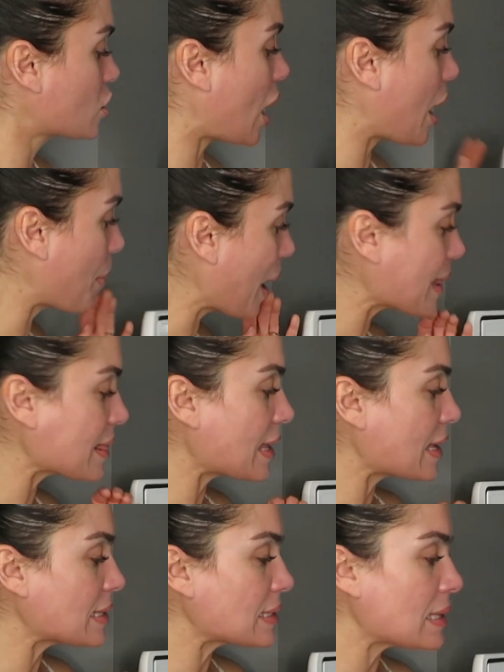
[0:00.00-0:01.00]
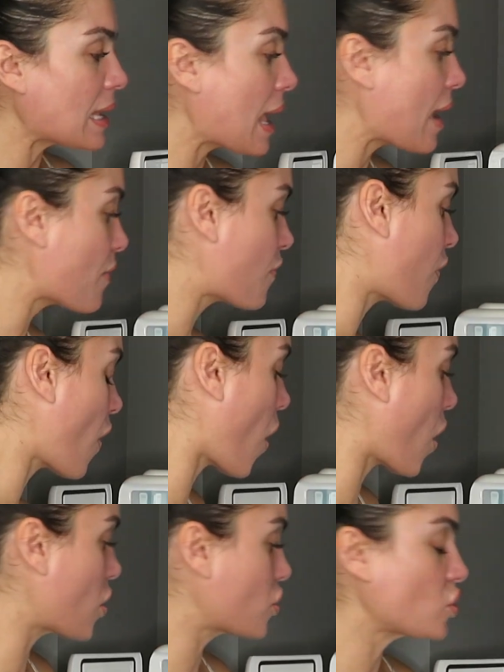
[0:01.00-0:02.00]
So I bought this
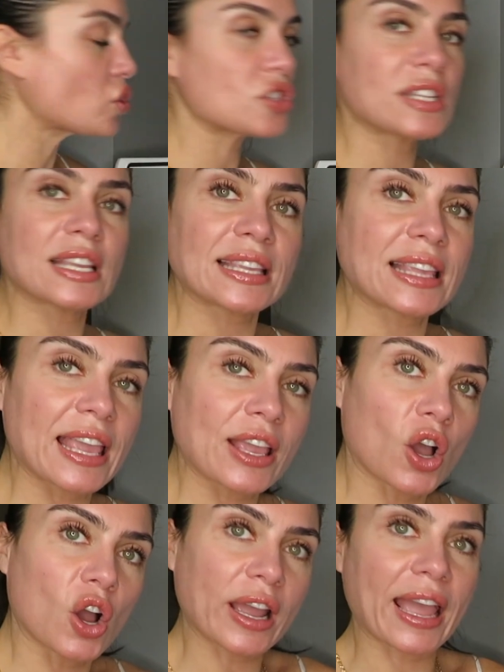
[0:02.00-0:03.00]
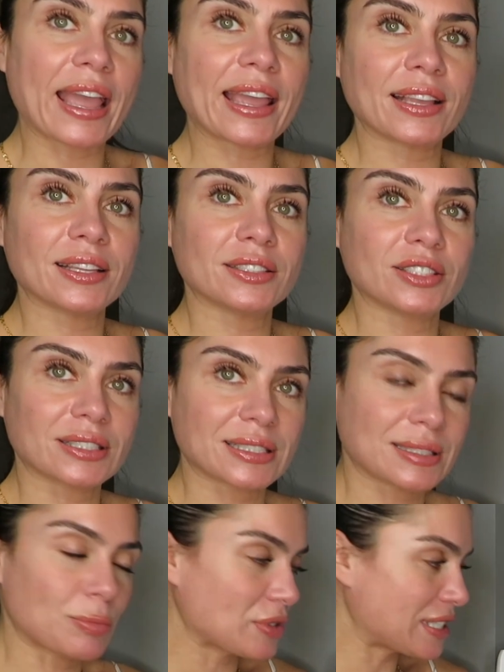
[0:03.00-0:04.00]
first thinking, okay,
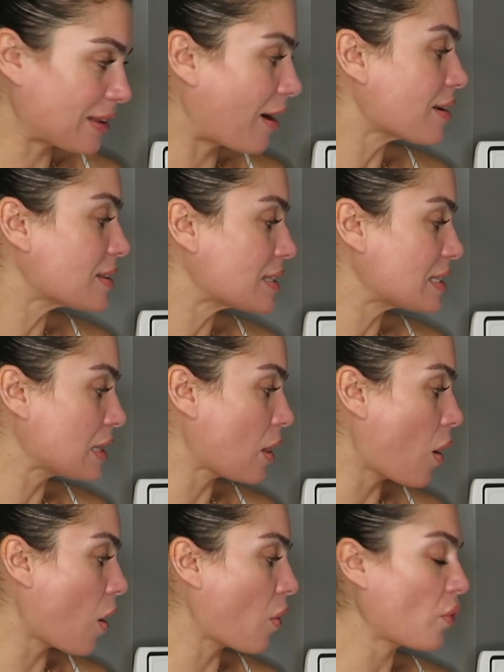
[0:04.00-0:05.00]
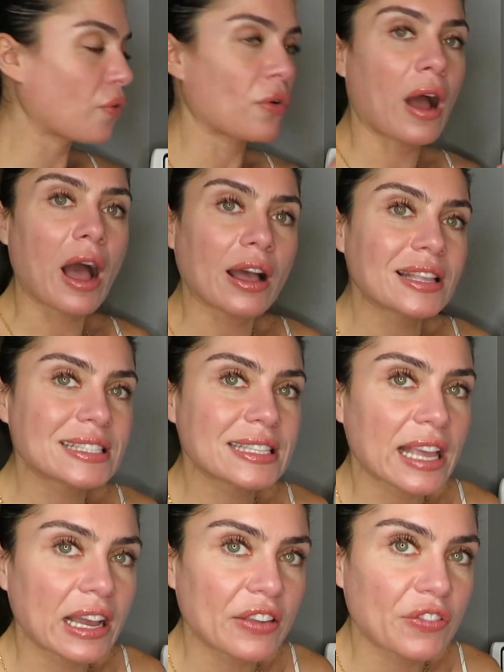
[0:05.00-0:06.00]
just start slow,
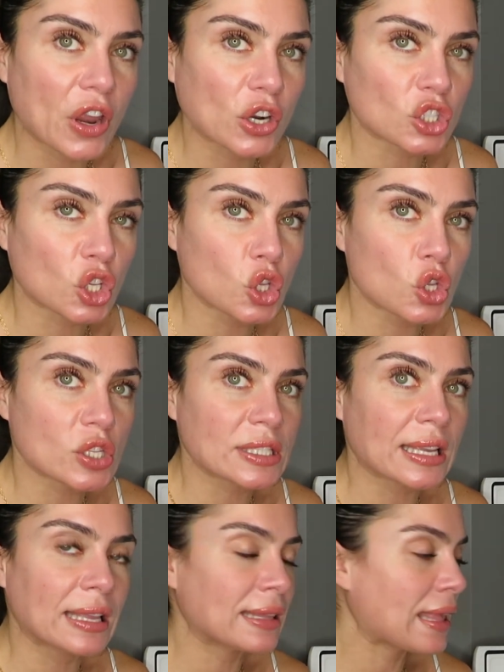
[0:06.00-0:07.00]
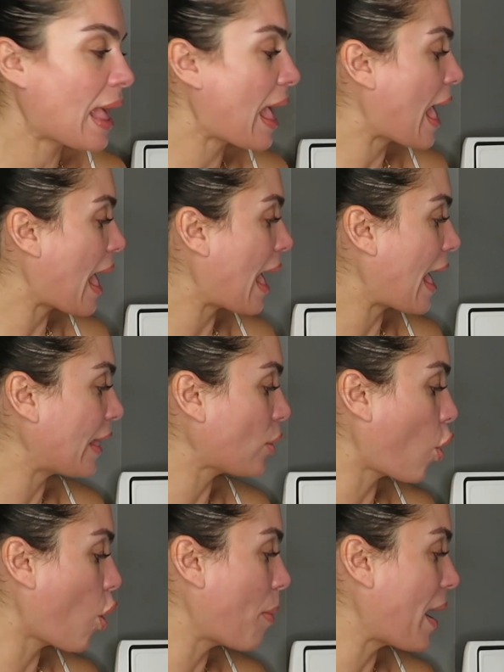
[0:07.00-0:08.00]
see if you're gonna use it,
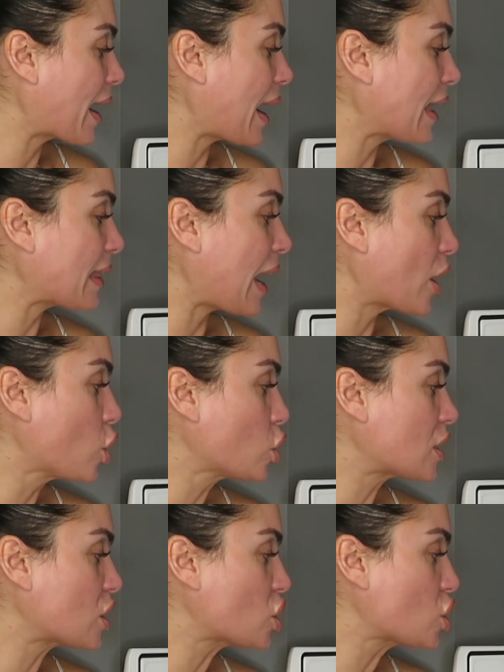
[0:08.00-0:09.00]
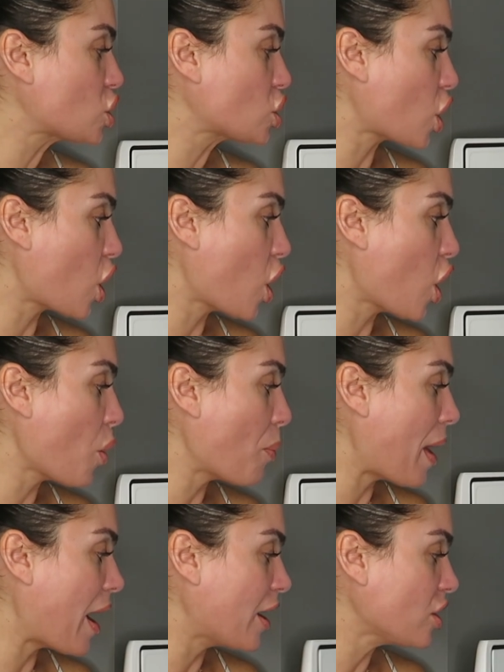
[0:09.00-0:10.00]
and oh my god, I use it so
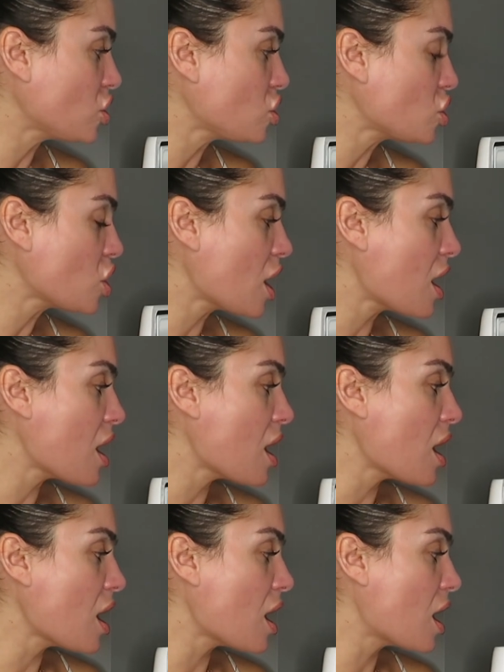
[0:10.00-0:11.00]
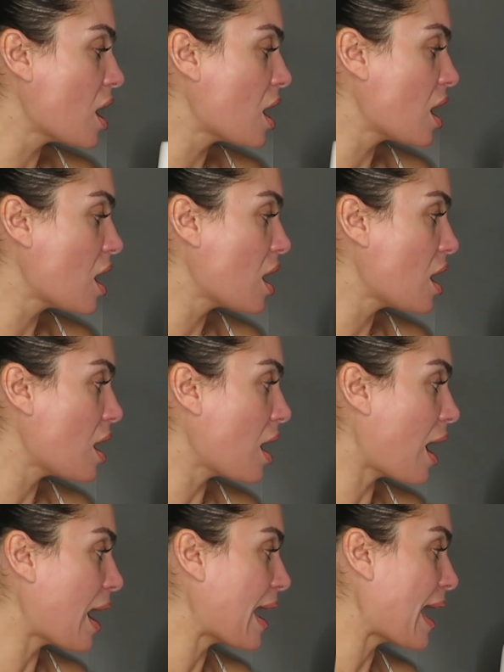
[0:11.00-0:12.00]
much.
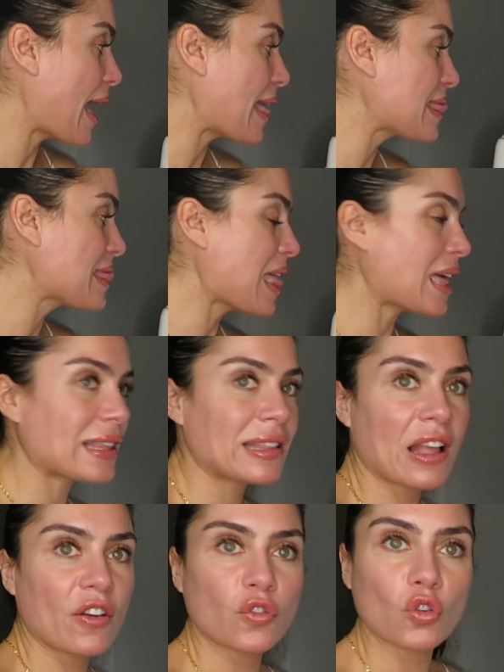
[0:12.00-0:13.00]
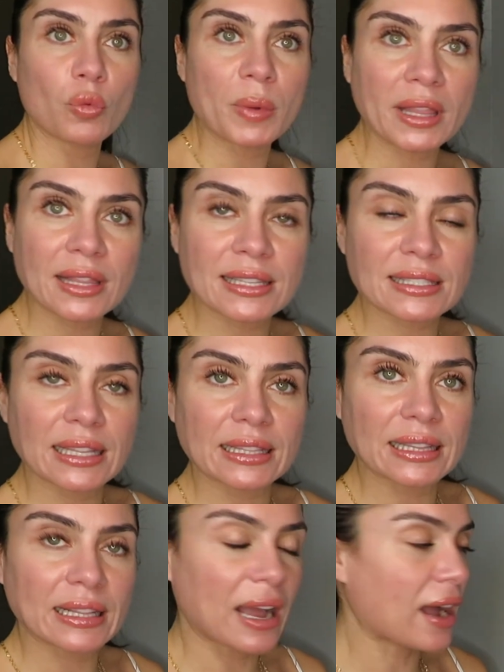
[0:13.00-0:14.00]
I had not enough room in this
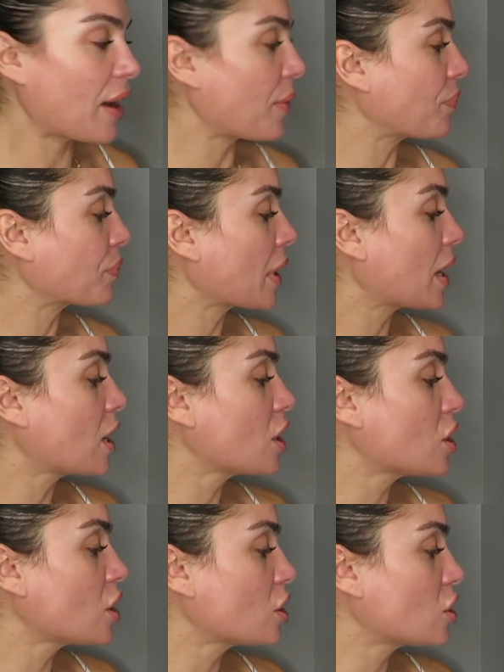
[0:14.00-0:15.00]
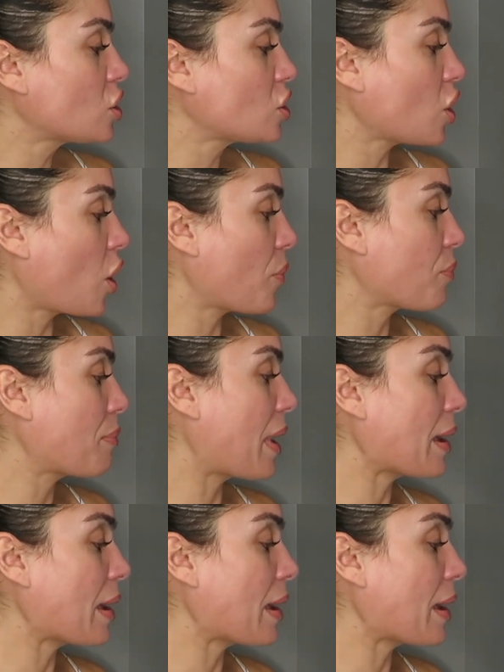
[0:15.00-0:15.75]
little guy. So